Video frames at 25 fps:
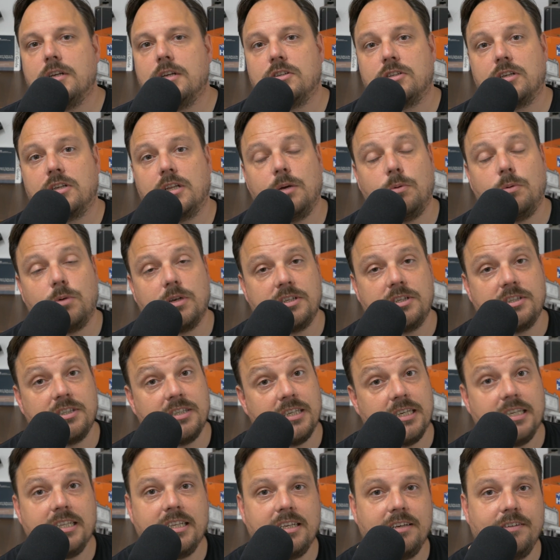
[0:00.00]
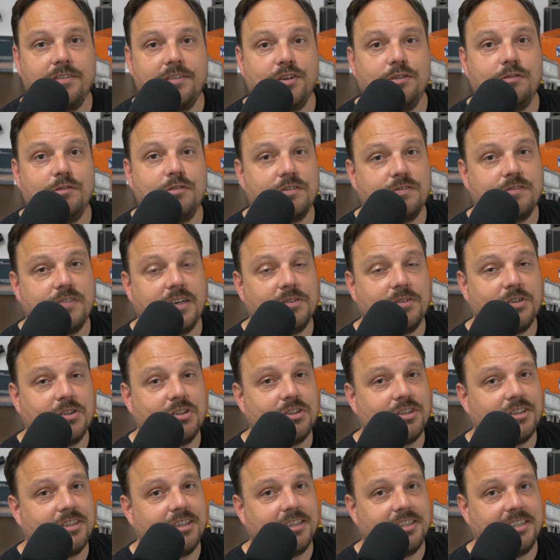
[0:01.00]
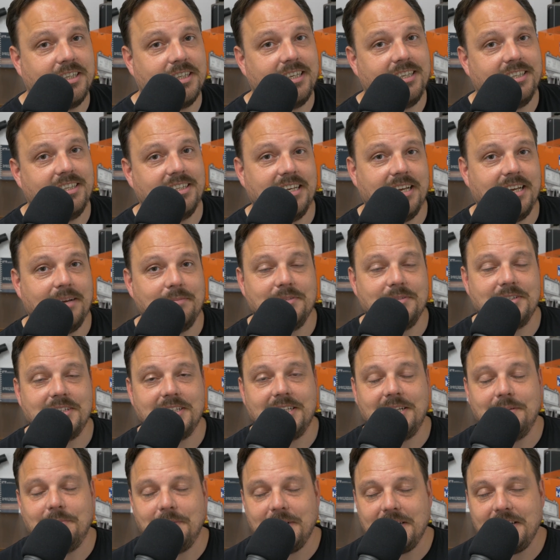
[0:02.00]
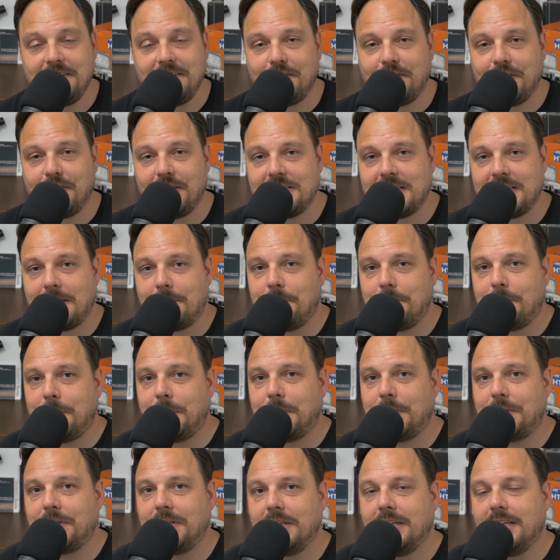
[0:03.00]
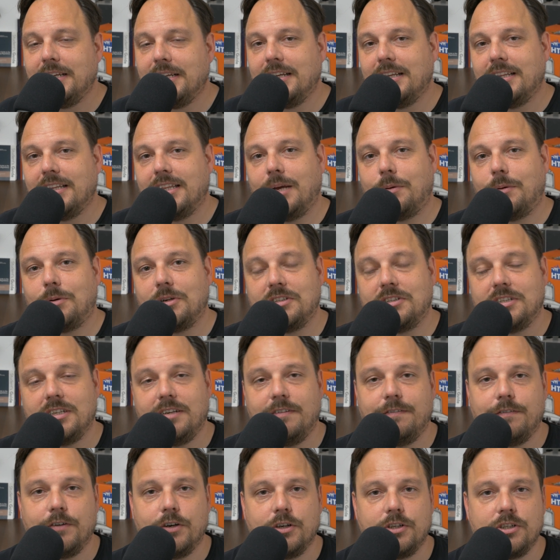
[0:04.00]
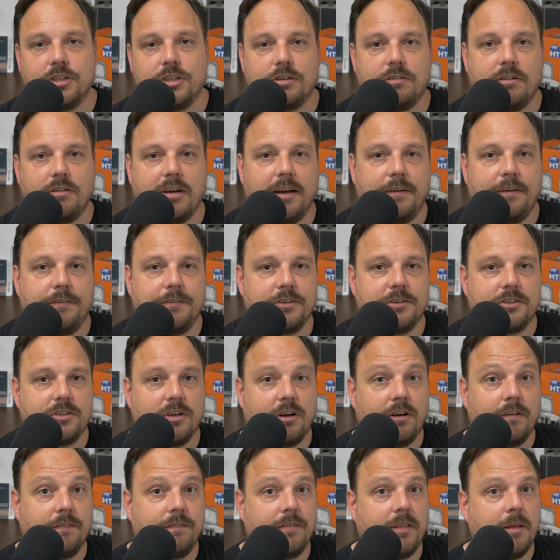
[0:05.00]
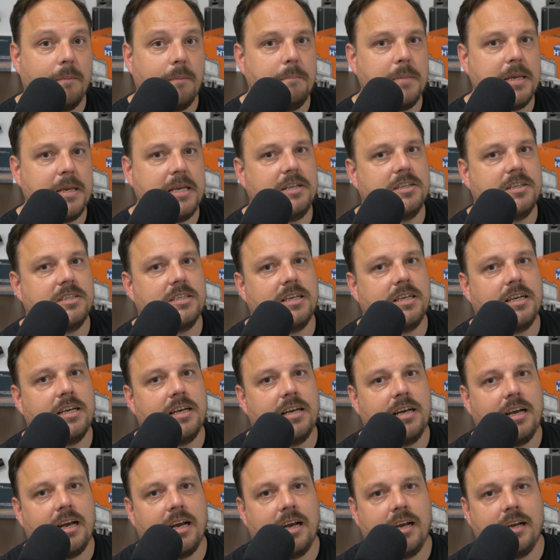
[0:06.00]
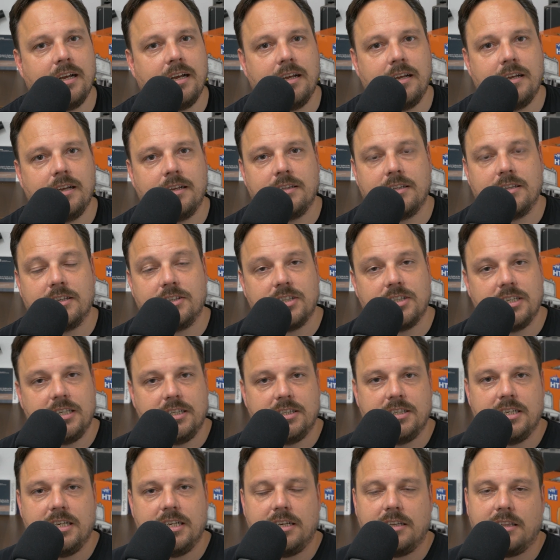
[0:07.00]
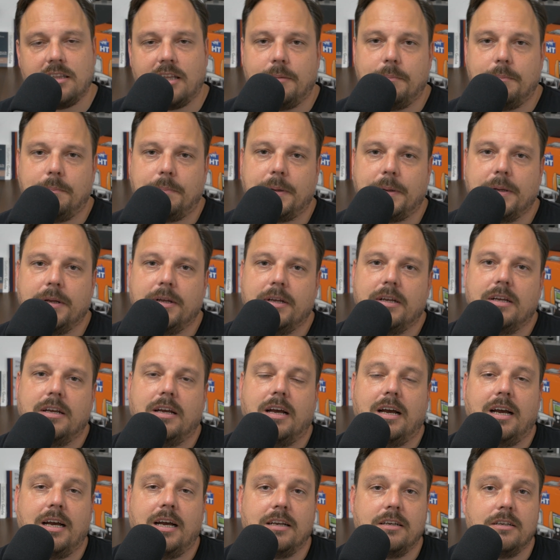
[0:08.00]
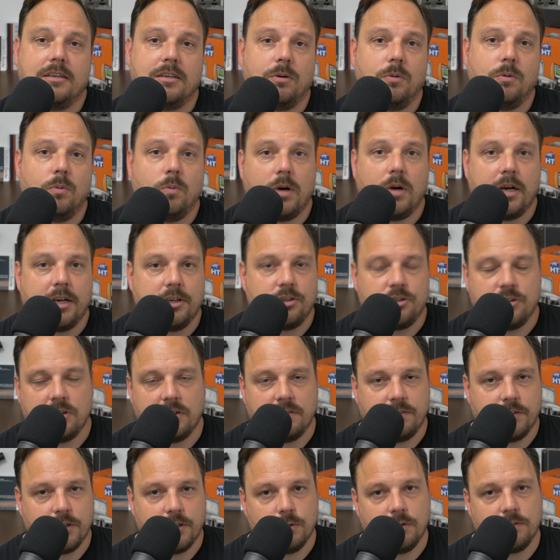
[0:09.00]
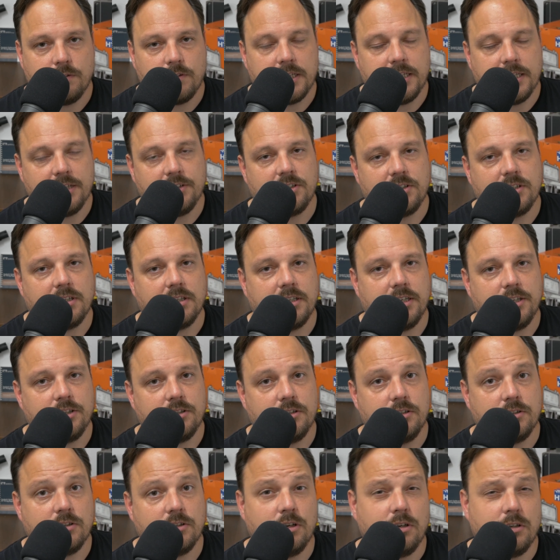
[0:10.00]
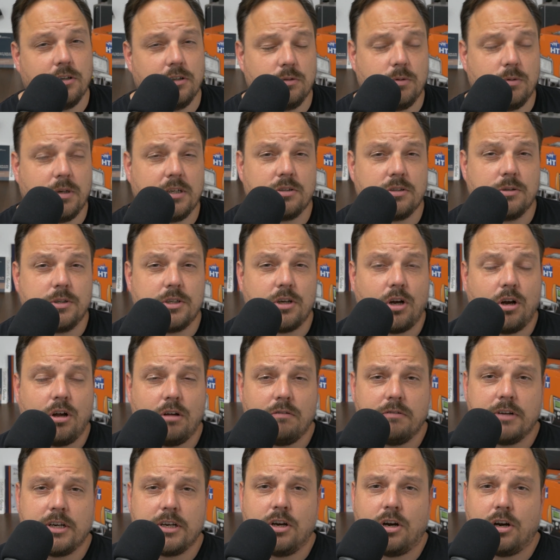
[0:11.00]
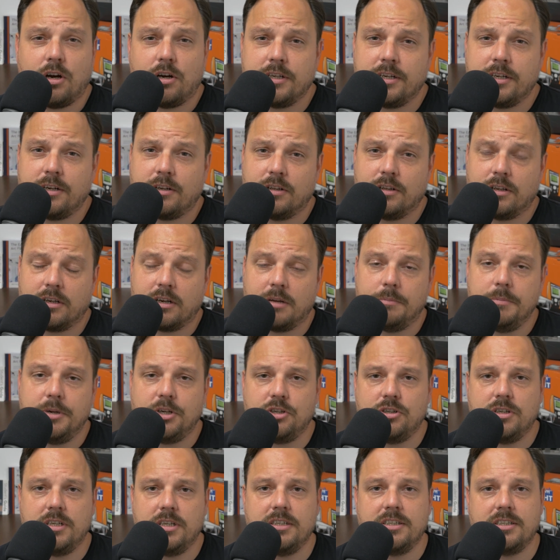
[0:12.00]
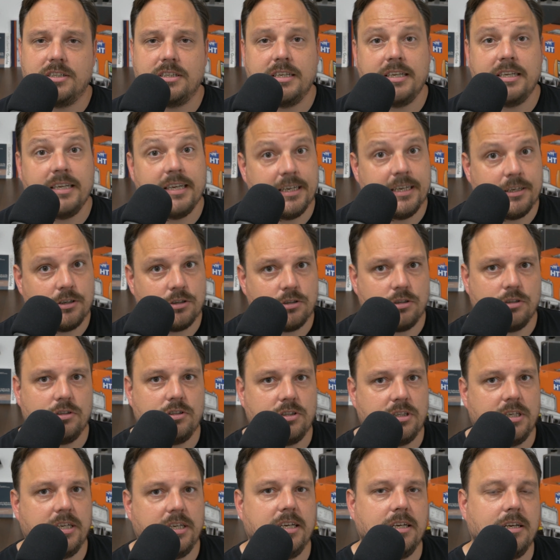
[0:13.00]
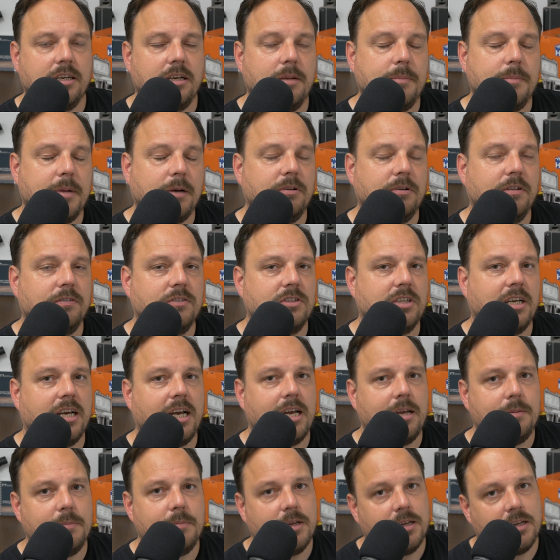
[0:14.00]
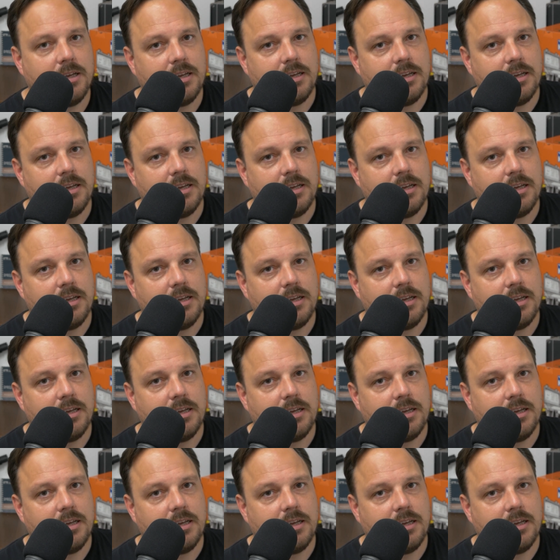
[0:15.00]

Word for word: So they want to see that you've used ferrules on the D C M C B, for example. They want to see photographs of the meter and the C T clamp, and a wide shot view of the installation as a whole as well. So it's all recorded on the commissioning state. It does take an amount of time,